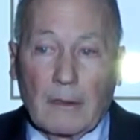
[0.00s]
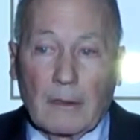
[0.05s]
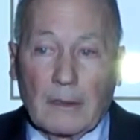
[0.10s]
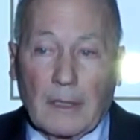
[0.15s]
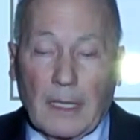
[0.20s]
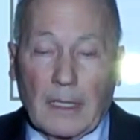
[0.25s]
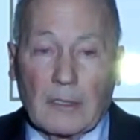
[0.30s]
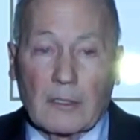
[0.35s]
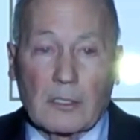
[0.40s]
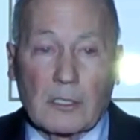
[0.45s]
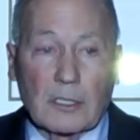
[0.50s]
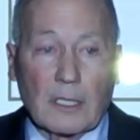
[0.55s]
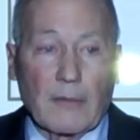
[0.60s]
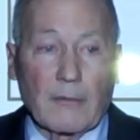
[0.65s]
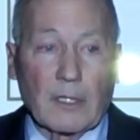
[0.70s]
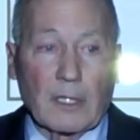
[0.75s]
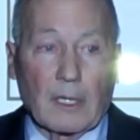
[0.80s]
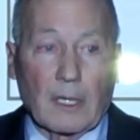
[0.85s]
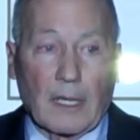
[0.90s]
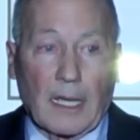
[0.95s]
10-7
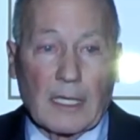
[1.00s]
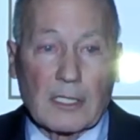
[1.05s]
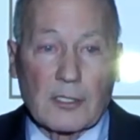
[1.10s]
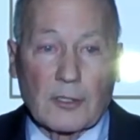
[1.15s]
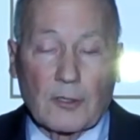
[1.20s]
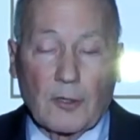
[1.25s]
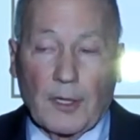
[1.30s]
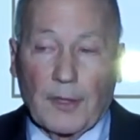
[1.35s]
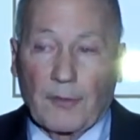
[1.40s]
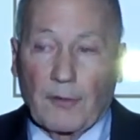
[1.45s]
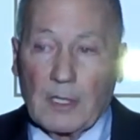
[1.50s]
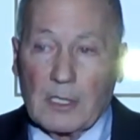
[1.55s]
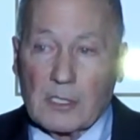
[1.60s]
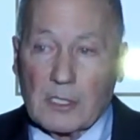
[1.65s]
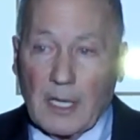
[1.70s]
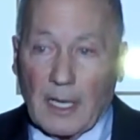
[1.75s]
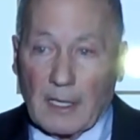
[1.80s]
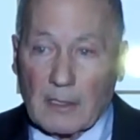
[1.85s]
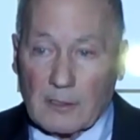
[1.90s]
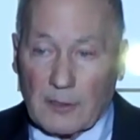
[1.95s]
in the last 33
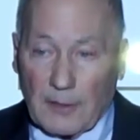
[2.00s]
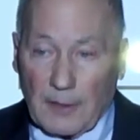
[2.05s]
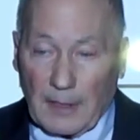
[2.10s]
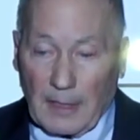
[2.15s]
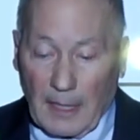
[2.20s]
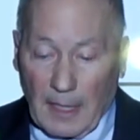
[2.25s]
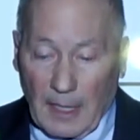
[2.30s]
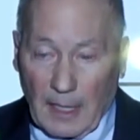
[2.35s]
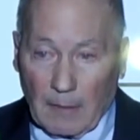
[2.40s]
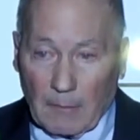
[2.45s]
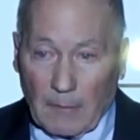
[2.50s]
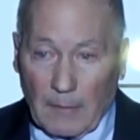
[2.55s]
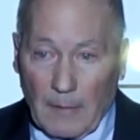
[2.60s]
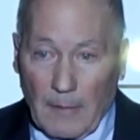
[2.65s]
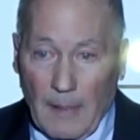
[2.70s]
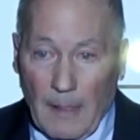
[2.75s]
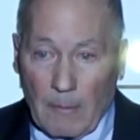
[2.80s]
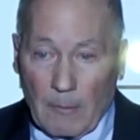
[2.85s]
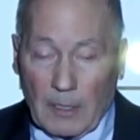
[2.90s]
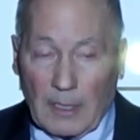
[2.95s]
seconds of the game.
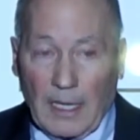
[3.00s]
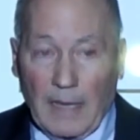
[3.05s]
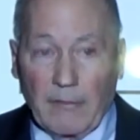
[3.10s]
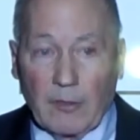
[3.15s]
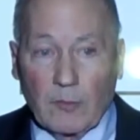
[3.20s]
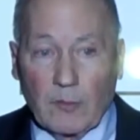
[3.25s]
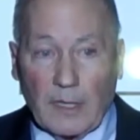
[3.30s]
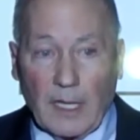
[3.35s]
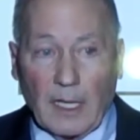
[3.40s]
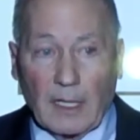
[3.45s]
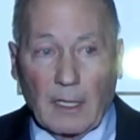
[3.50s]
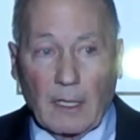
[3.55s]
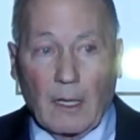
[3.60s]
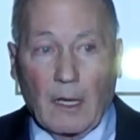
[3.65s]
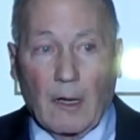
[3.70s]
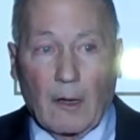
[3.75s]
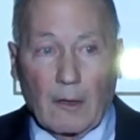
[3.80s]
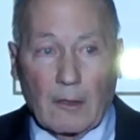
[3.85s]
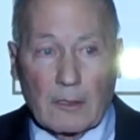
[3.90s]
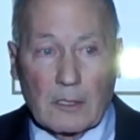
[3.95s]
But even with that
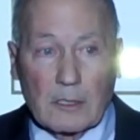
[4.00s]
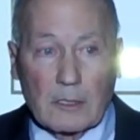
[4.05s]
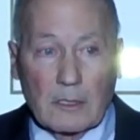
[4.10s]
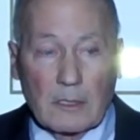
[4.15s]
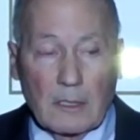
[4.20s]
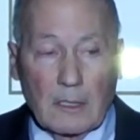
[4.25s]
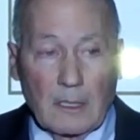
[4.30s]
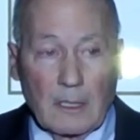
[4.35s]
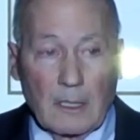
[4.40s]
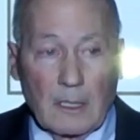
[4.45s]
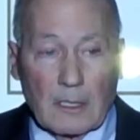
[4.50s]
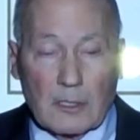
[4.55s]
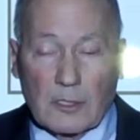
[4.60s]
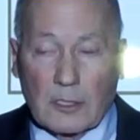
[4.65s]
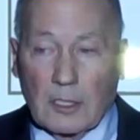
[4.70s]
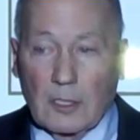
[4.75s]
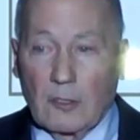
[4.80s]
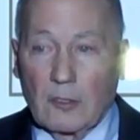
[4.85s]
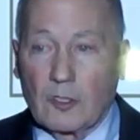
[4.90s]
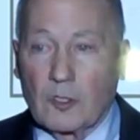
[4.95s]
loss,
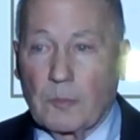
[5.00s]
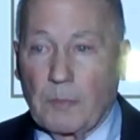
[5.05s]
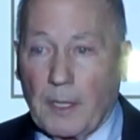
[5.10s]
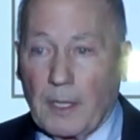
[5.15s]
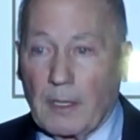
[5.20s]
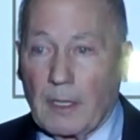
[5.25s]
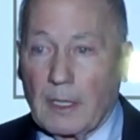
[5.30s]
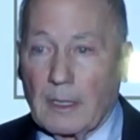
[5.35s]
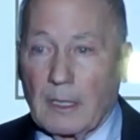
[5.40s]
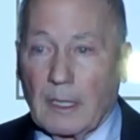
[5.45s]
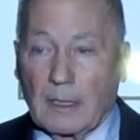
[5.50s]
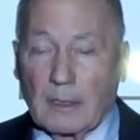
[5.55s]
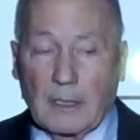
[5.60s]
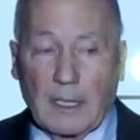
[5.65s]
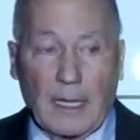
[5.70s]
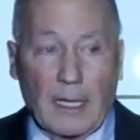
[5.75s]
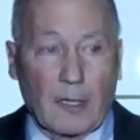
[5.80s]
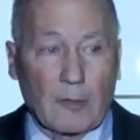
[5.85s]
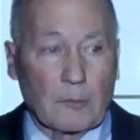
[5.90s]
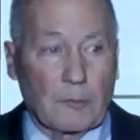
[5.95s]
school spirit and
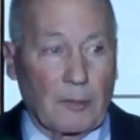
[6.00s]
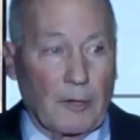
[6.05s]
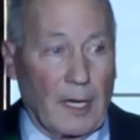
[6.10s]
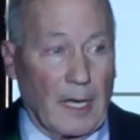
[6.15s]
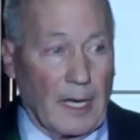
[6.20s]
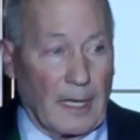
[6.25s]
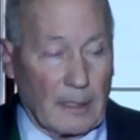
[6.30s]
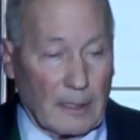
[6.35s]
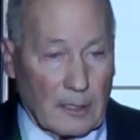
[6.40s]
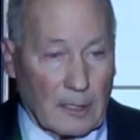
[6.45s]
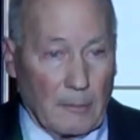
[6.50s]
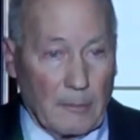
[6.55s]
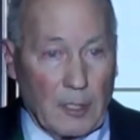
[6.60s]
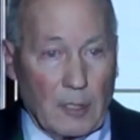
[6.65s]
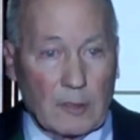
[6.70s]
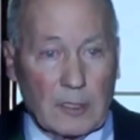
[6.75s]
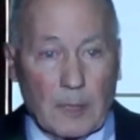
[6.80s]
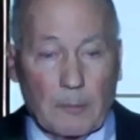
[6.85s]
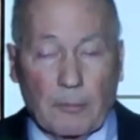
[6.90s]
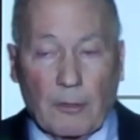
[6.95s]
town pride and
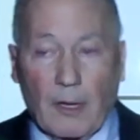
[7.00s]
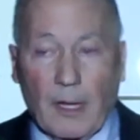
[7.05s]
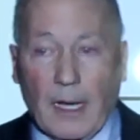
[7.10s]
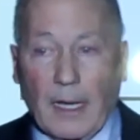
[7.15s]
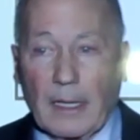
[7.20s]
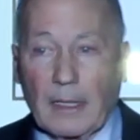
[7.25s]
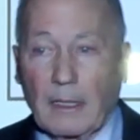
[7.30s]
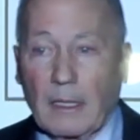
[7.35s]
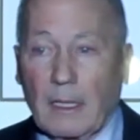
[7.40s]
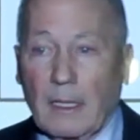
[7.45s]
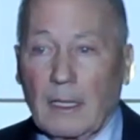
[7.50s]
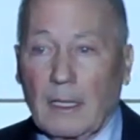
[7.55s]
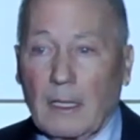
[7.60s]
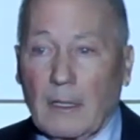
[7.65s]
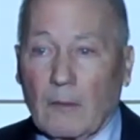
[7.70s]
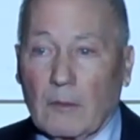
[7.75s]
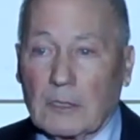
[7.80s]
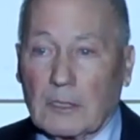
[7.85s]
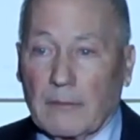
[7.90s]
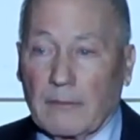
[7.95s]
community pride
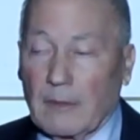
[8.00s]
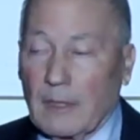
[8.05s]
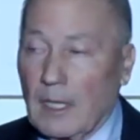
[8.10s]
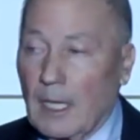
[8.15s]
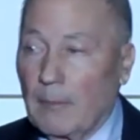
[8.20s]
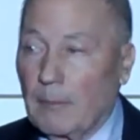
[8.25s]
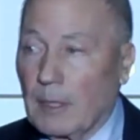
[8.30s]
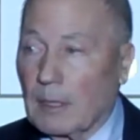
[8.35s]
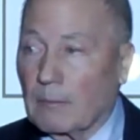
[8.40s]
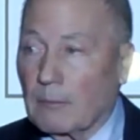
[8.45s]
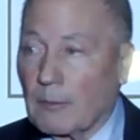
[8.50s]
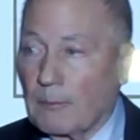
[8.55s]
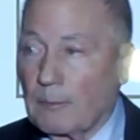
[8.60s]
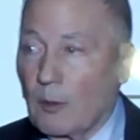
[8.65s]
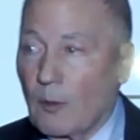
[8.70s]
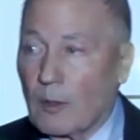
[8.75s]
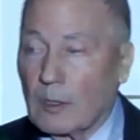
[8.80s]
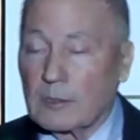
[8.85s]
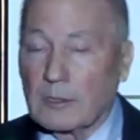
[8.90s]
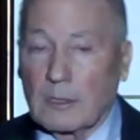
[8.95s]
was of epic
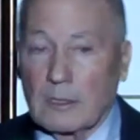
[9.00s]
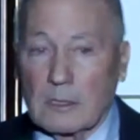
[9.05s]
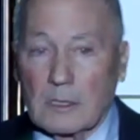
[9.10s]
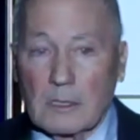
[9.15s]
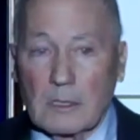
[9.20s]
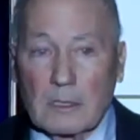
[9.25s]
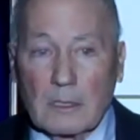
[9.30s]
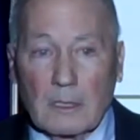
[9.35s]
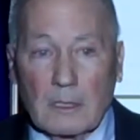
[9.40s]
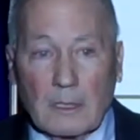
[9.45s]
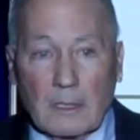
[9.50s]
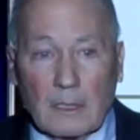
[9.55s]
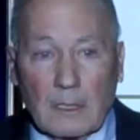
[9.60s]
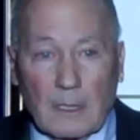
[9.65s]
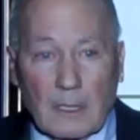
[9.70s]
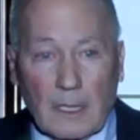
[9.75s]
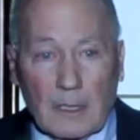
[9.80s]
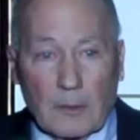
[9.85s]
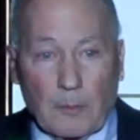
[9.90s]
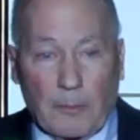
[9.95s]
proportions
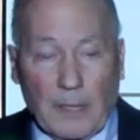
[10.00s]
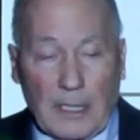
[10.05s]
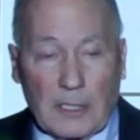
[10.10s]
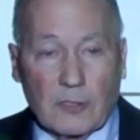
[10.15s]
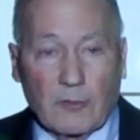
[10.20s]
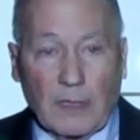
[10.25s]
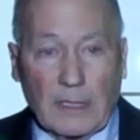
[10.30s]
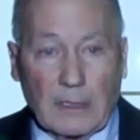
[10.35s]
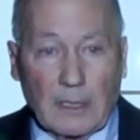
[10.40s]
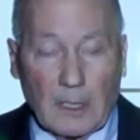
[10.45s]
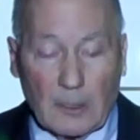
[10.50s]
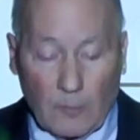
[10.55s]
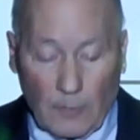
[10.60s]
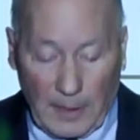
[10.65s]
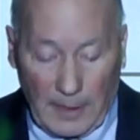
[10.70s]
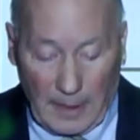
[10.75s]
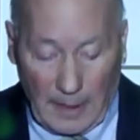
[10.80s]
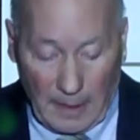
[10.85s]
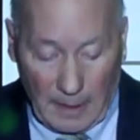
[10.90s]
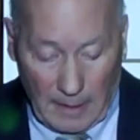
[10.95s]
in the
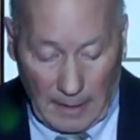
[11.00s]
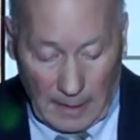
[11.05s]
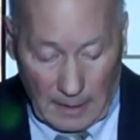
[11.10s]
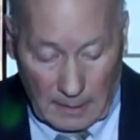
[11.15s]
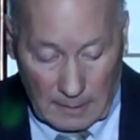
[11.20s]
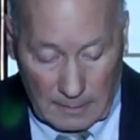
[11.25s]
Peachtree-Dunwoody area.